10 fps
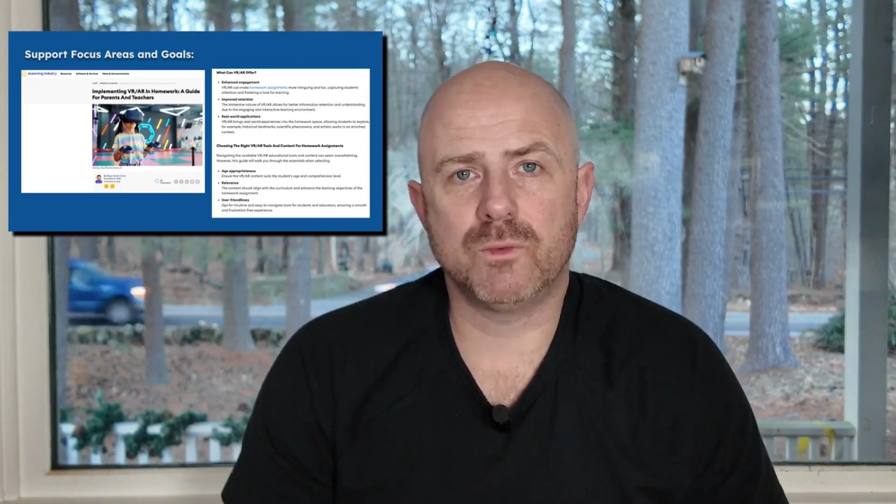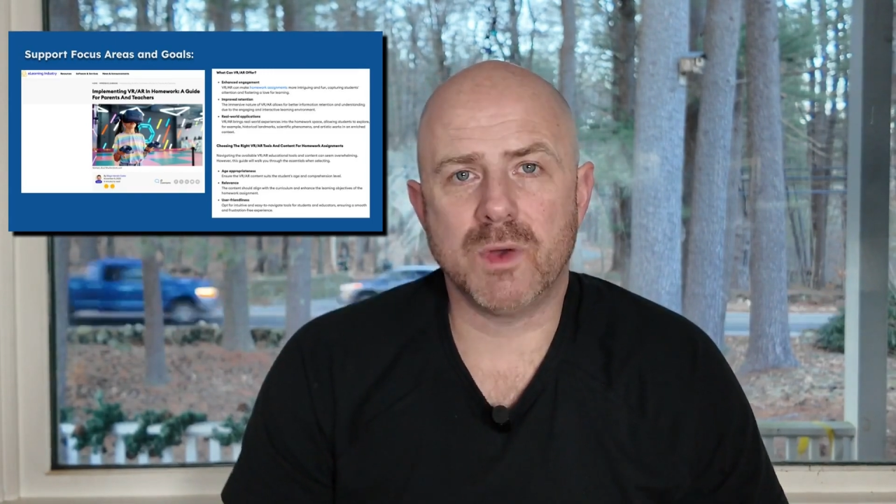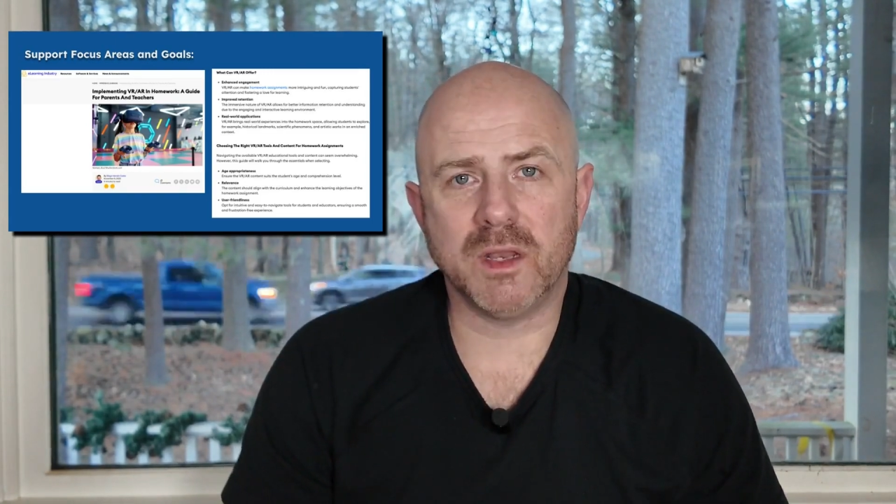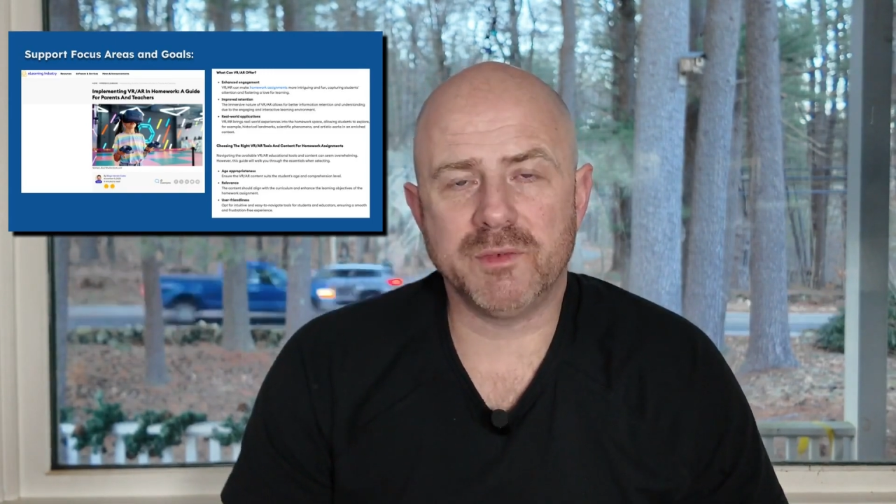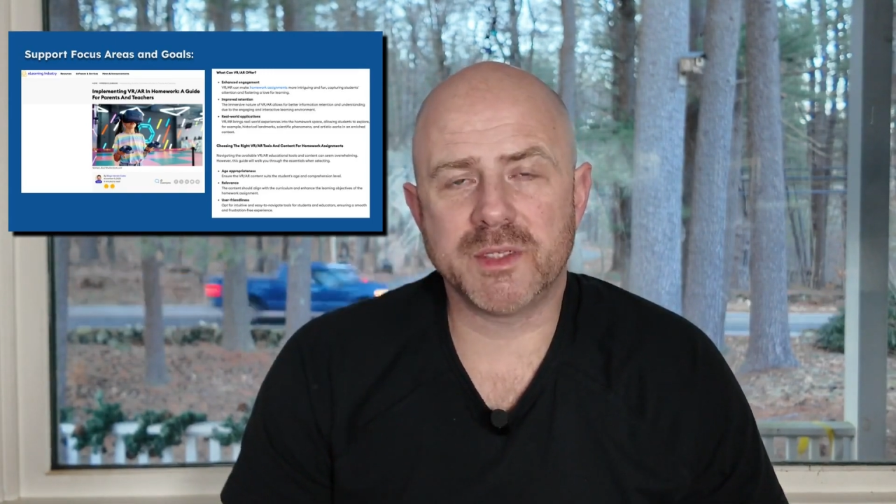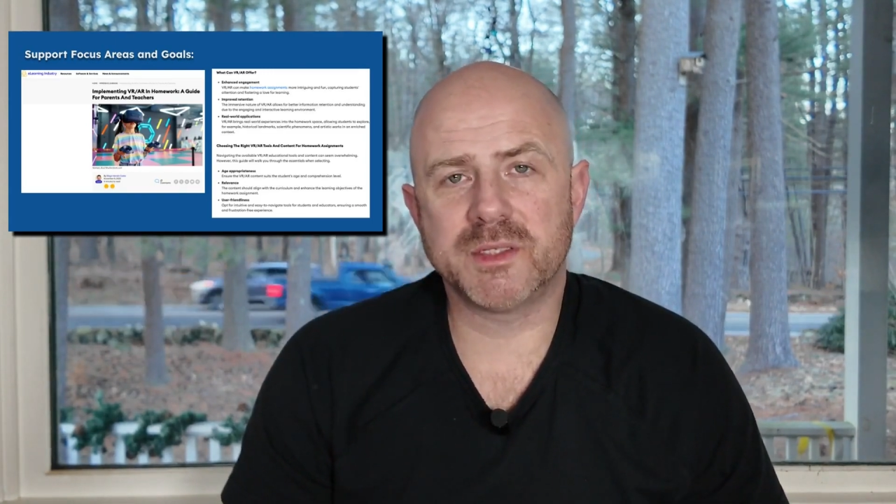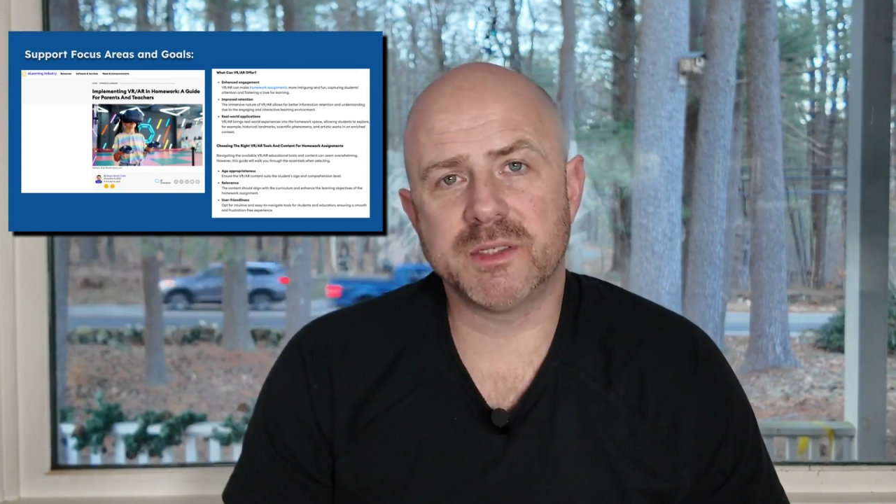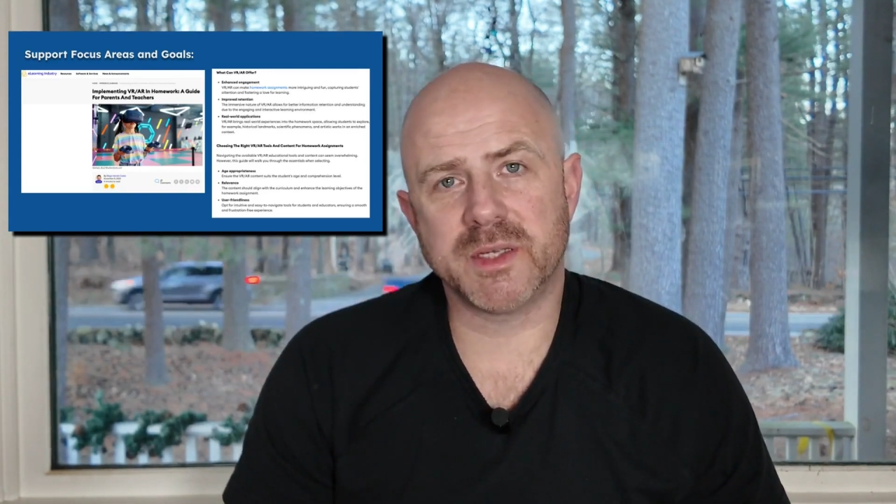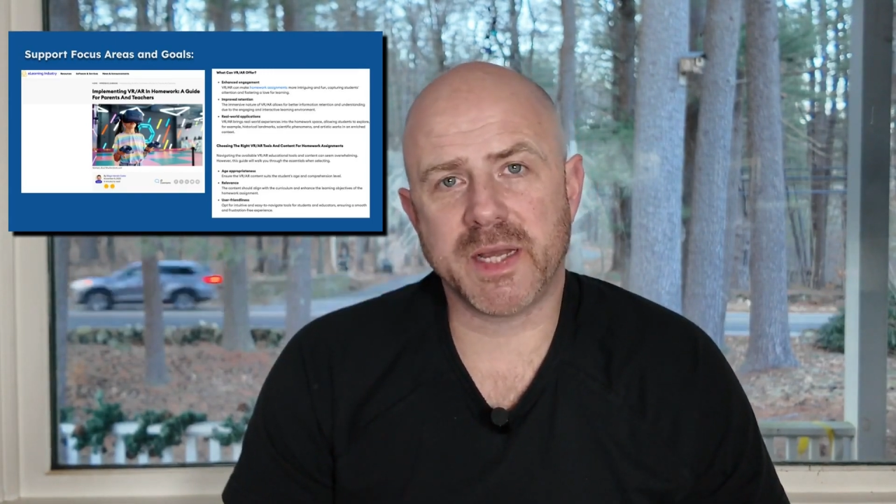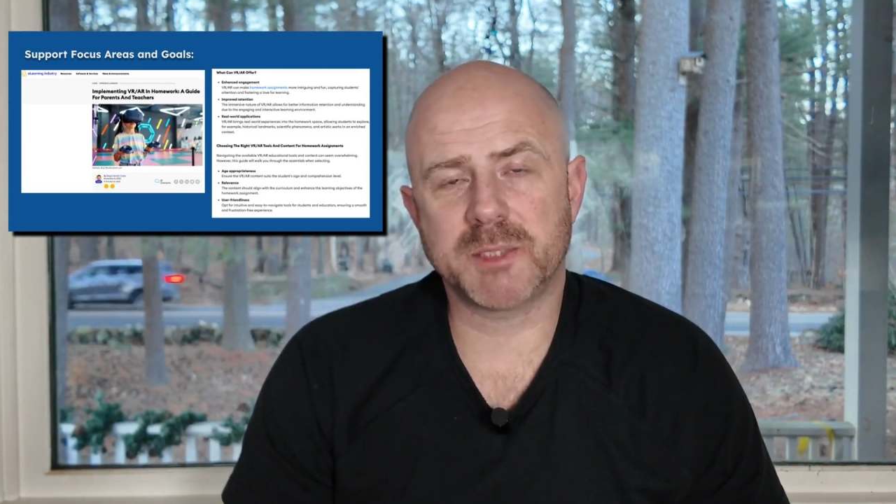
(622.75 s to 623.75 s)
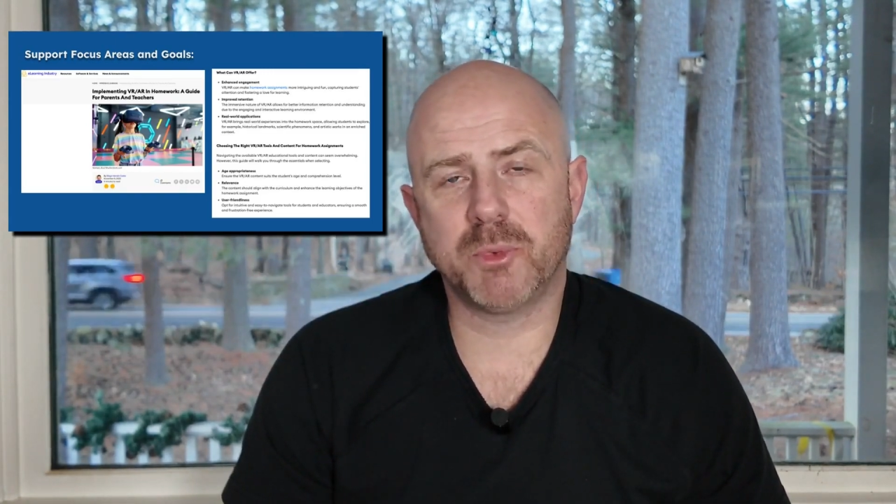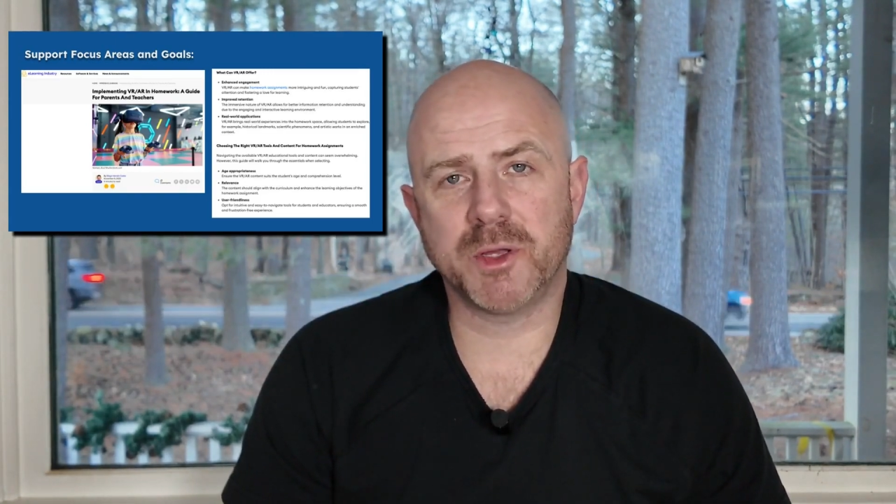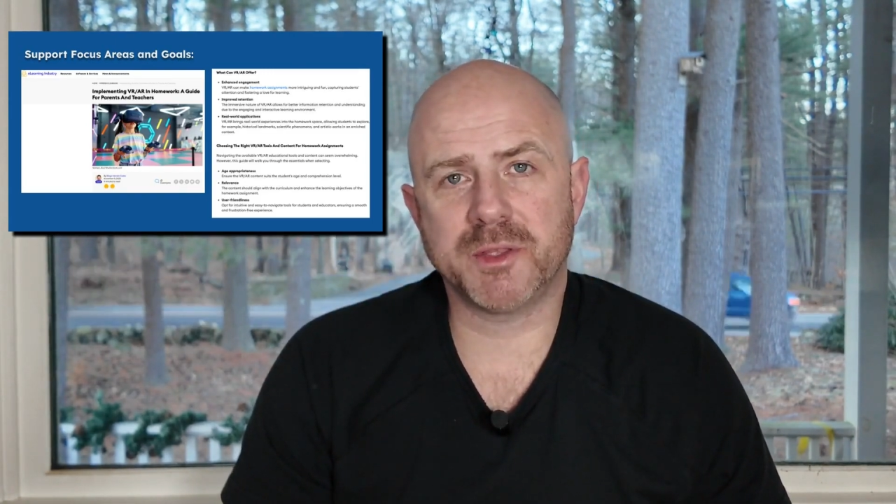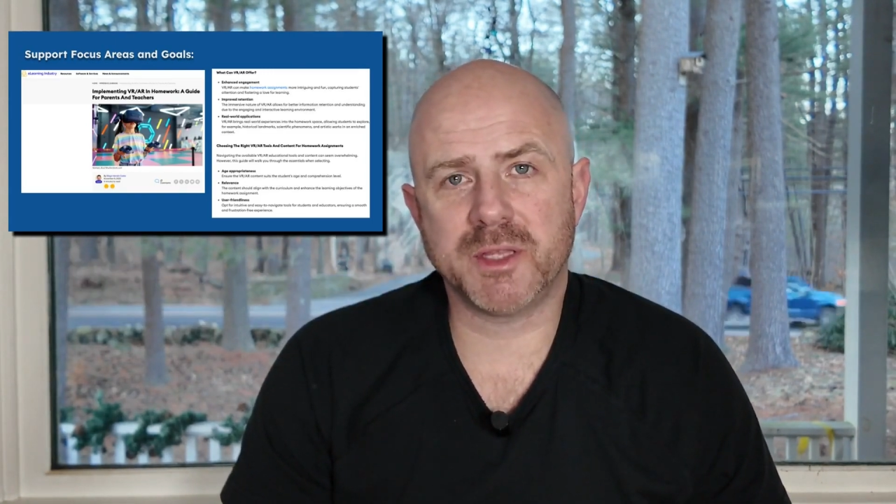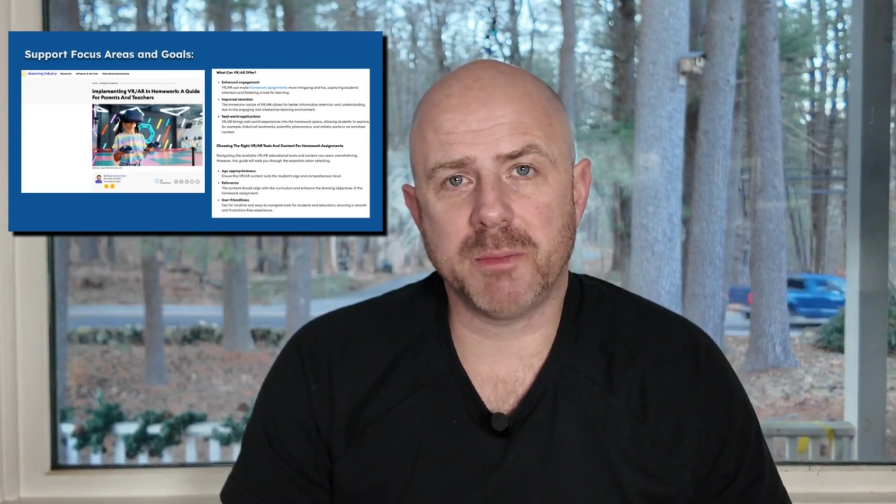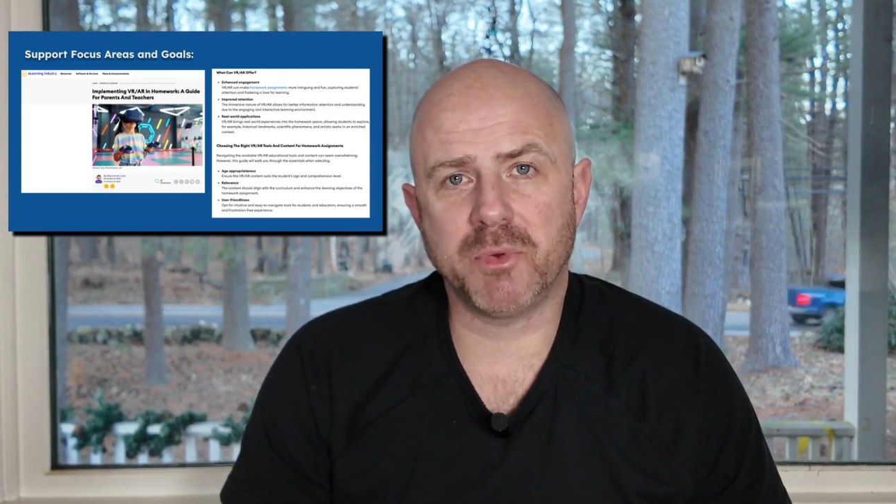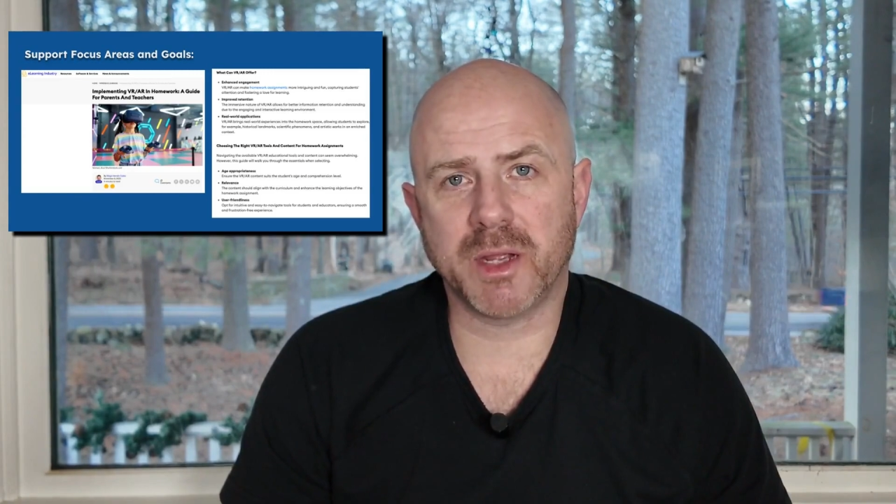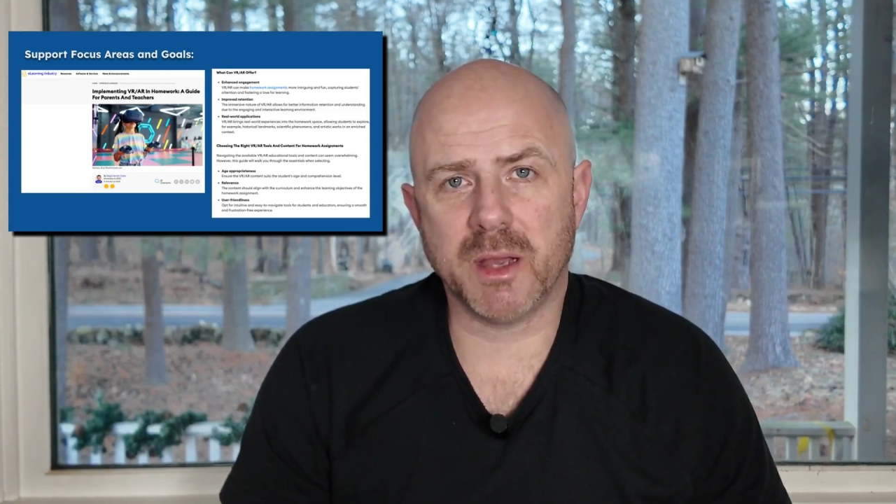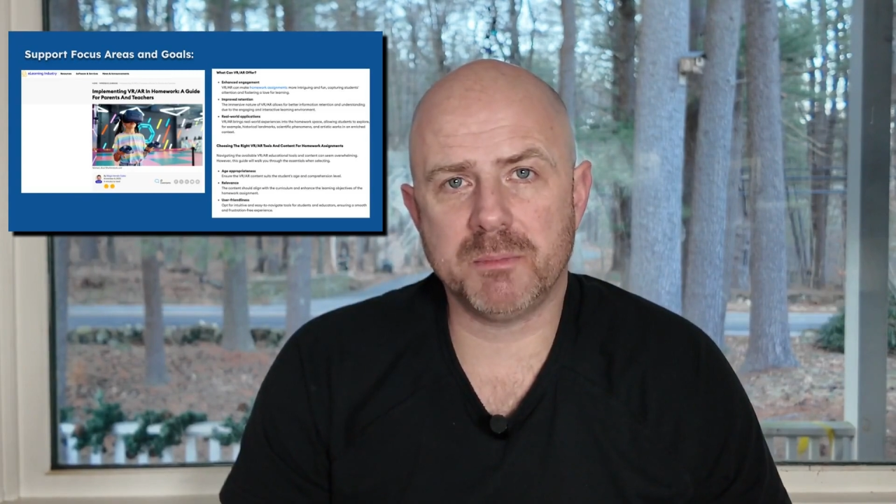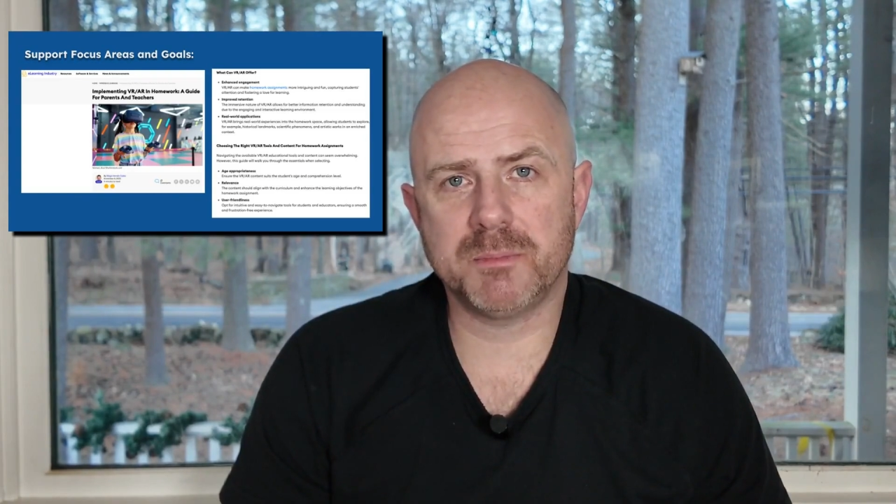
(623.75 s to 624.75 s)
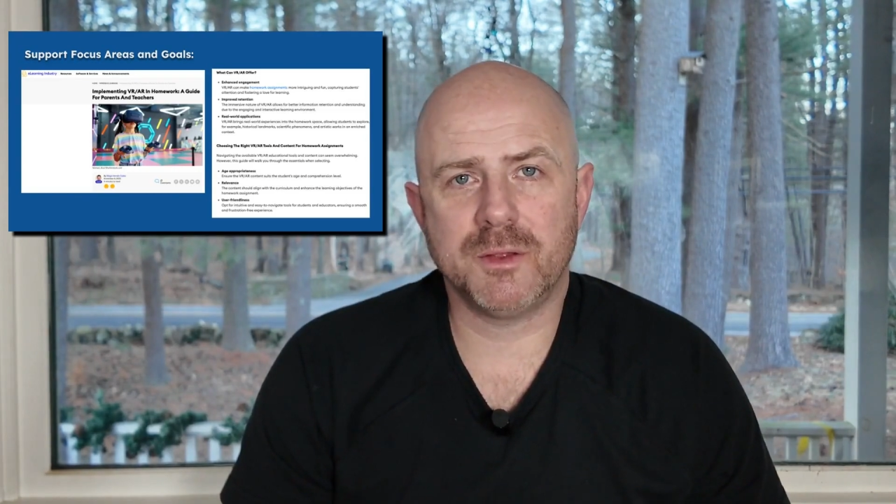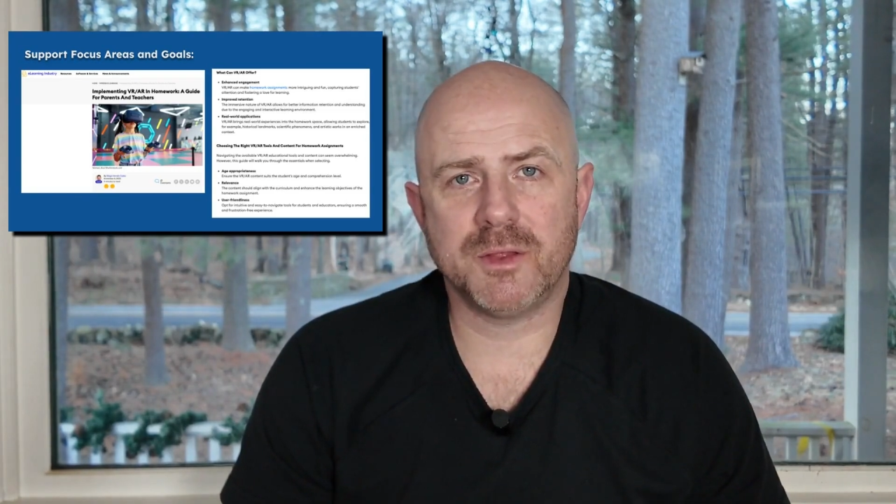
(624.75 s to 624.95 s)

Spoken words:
Relevance is the next point that they bring up,